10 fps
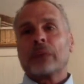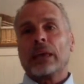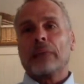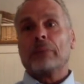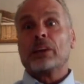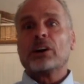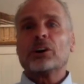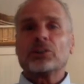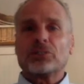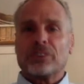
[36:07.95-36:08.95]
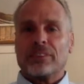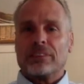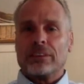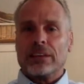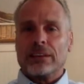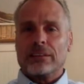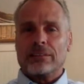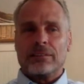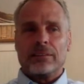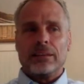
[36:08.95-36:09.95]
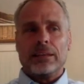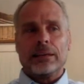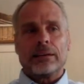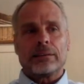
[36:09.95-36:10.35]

And because the, the uh,